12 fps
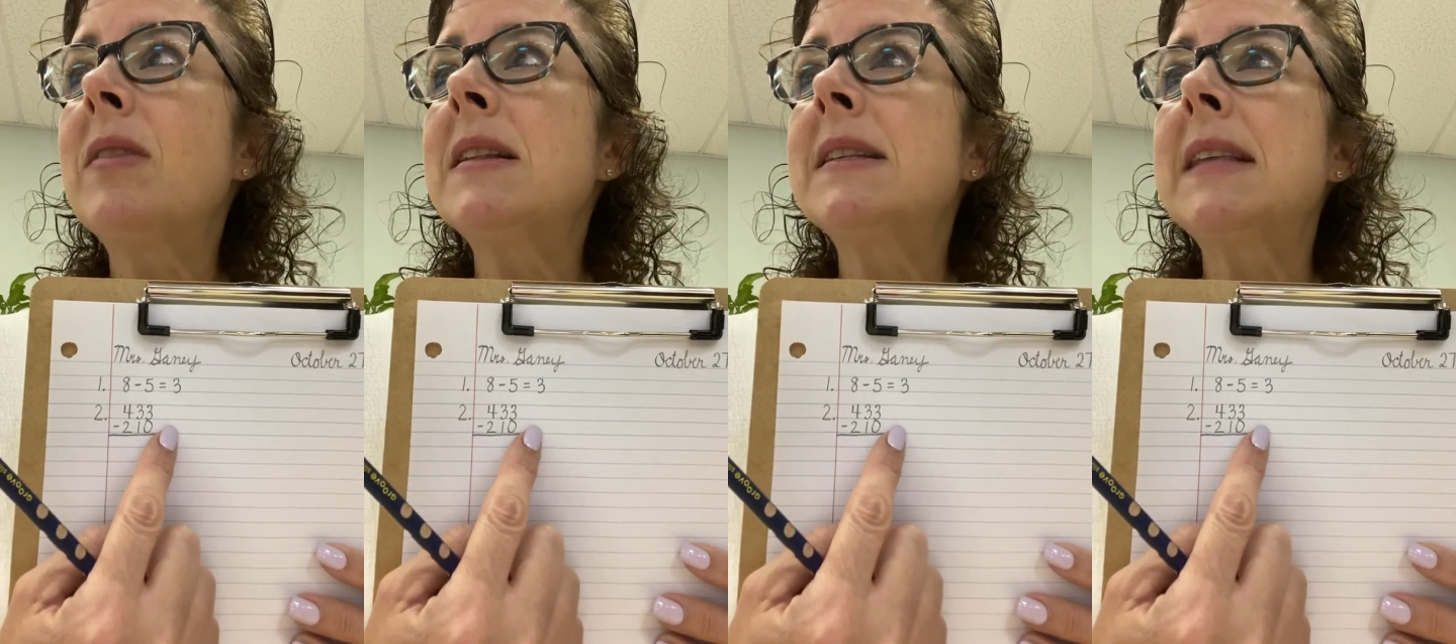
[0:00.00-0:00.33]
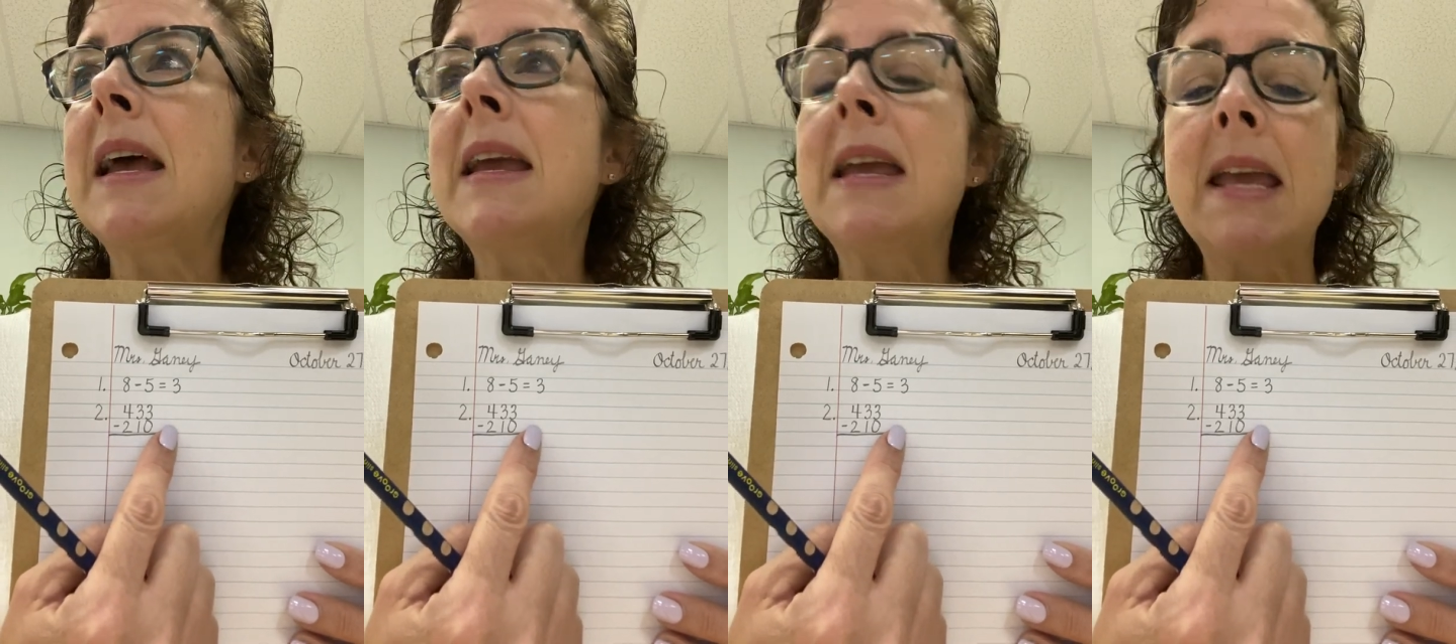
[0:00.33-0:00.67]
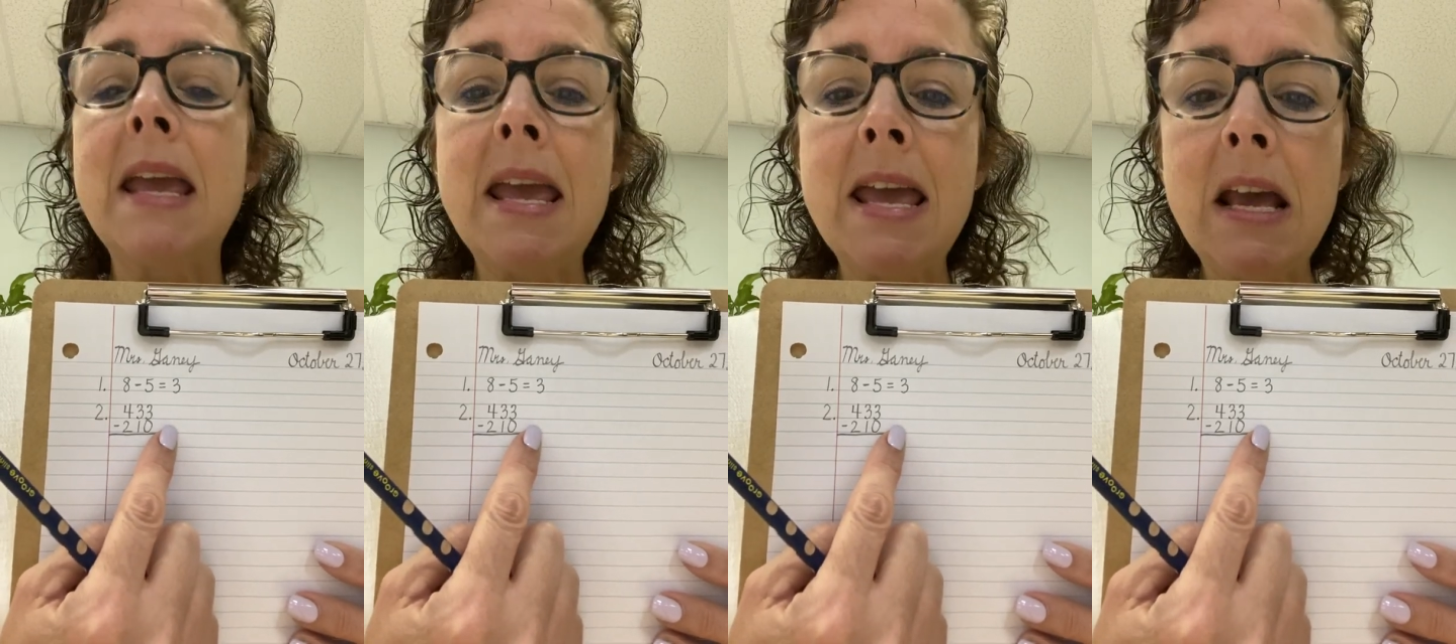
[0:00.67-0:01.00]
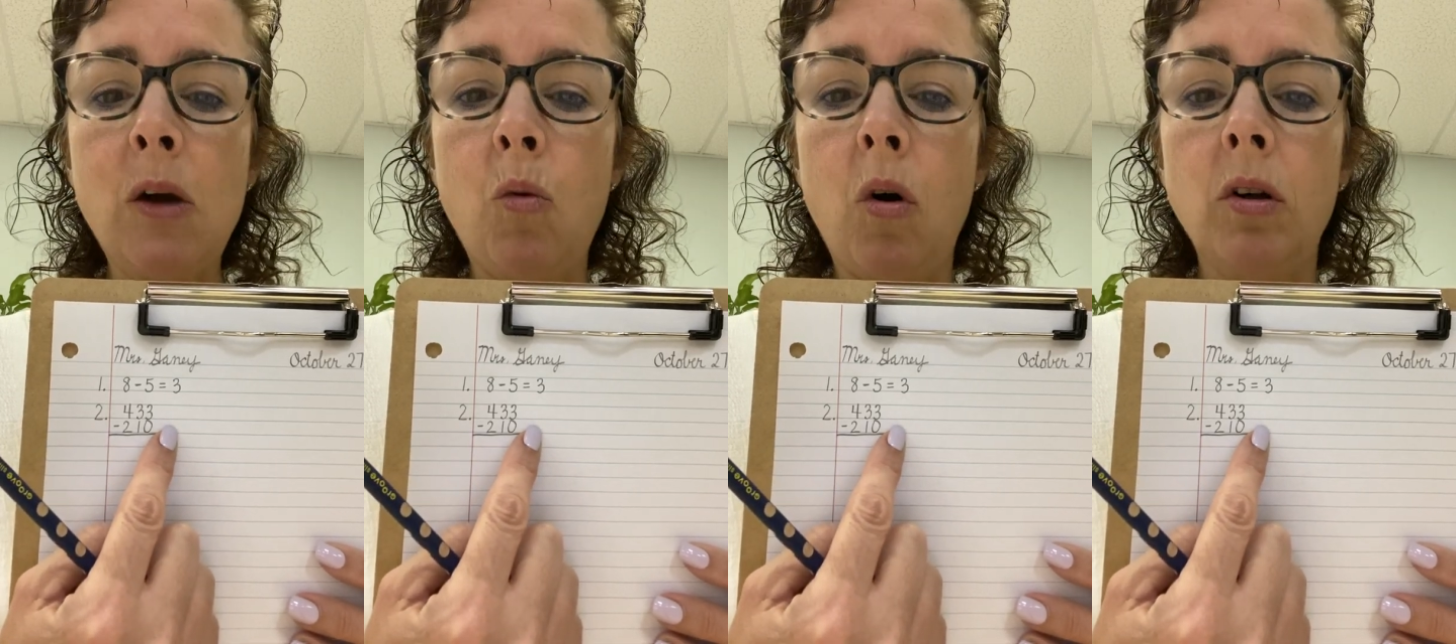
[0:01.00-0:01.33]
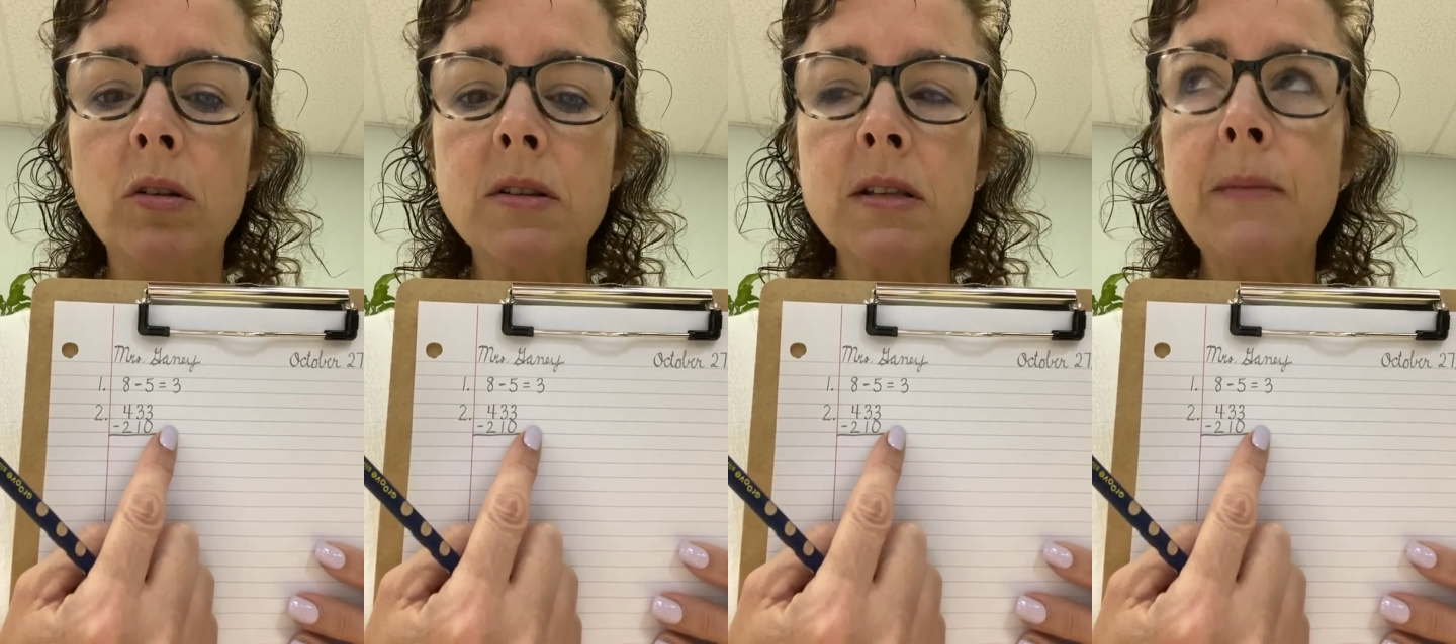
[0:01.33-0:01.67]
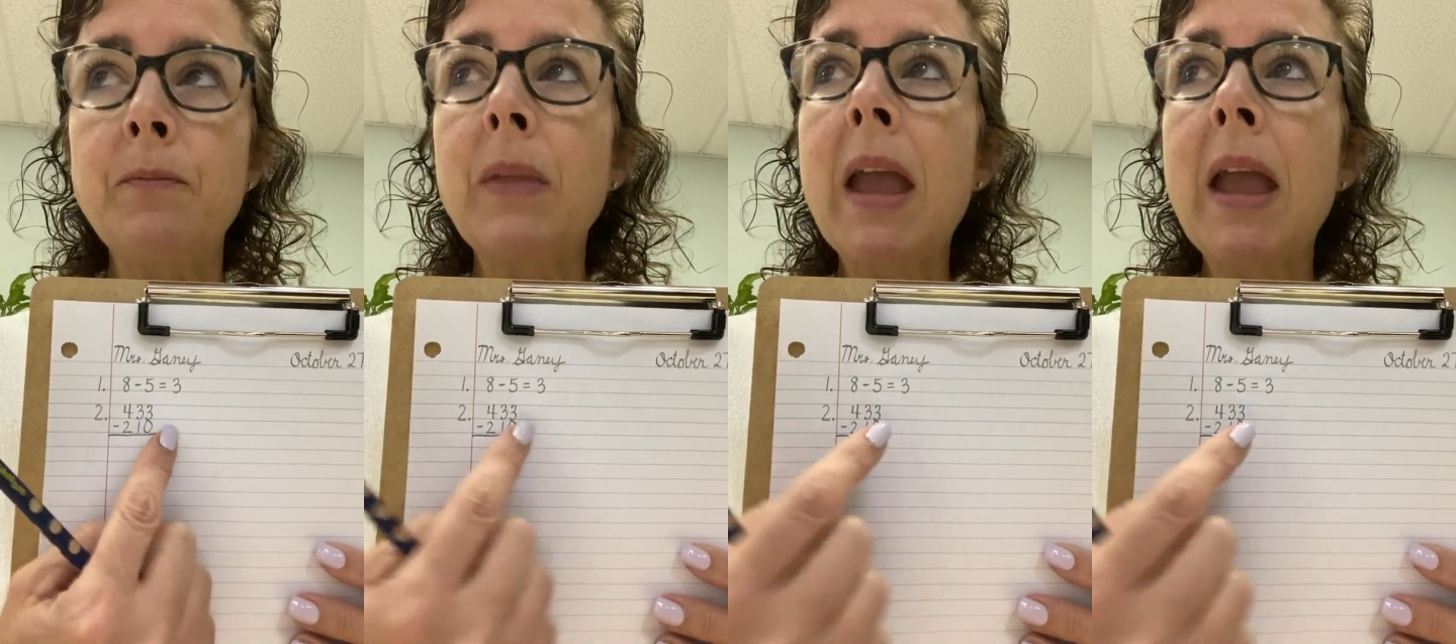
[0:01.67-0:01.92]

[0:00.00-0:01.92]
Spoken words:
that's saying equals.